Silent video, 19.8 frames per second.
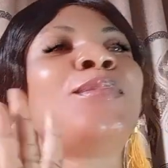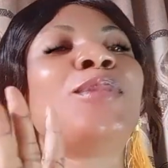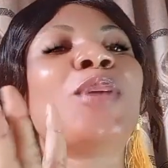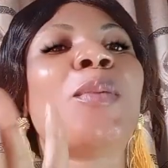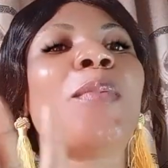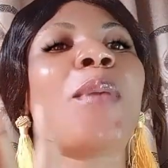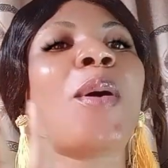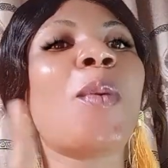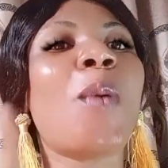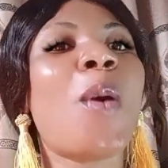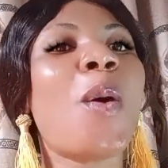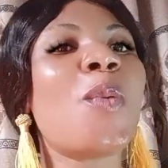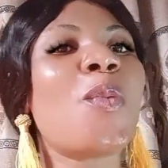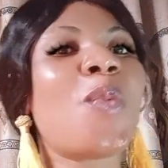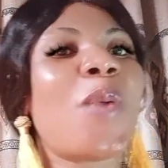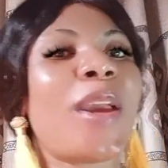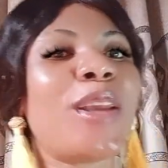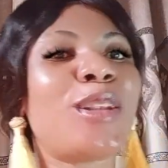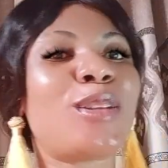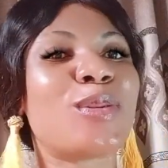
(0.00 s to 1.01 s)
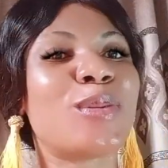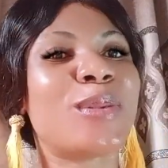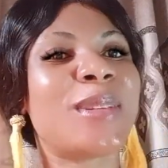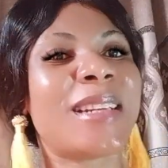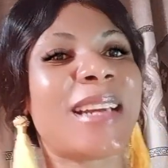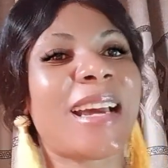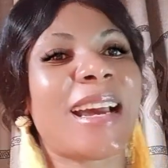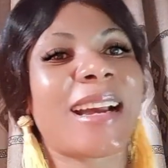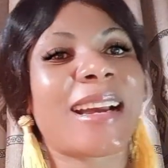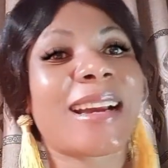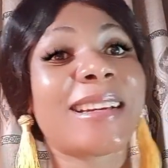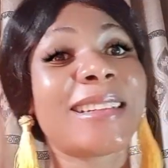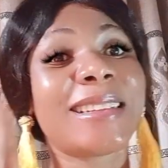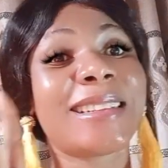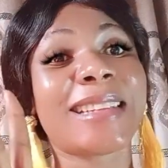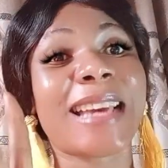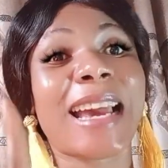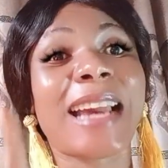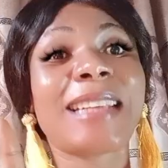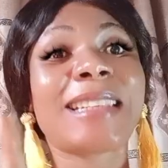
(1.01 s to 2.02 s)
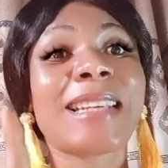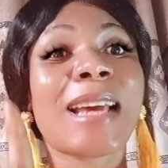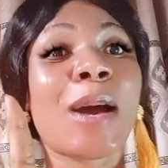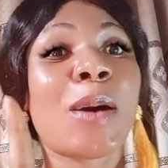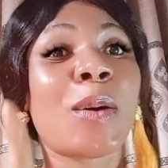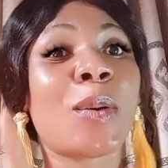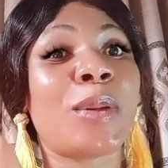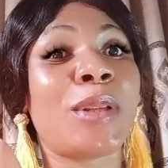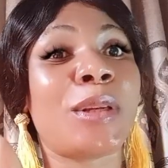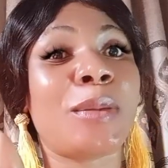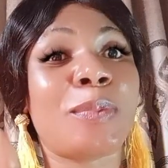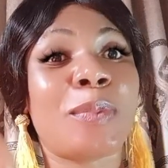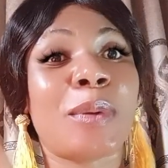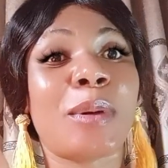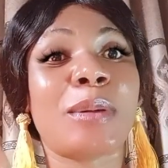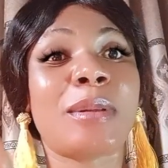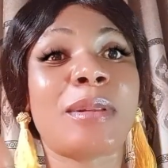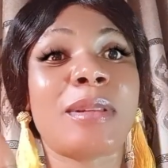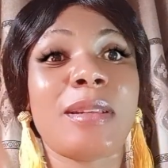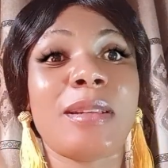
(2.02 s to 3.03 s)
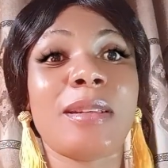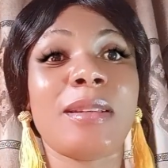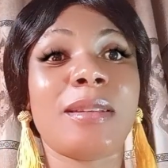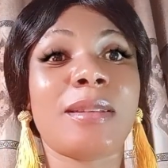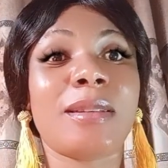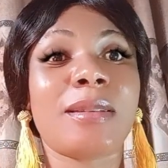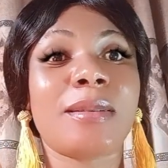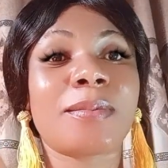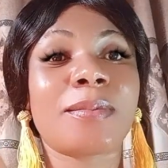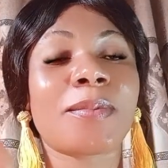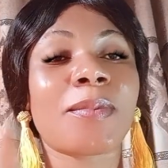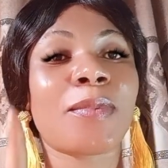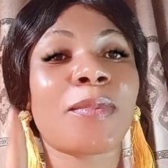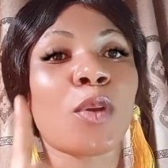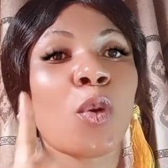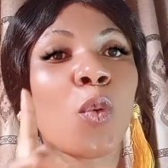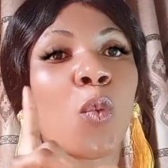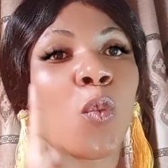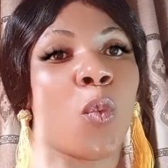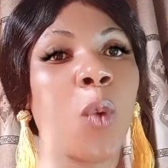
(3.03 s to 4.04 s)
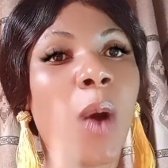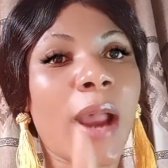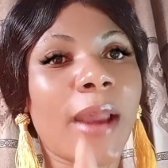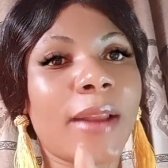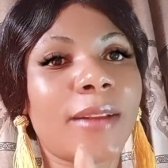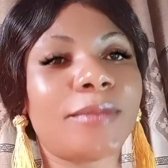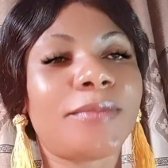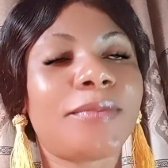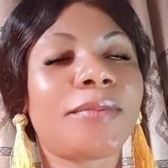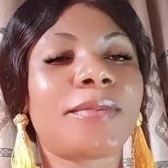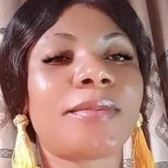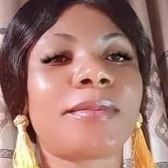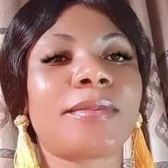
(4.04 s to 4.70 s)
Number 1 way to knack tighter honeypot is 1,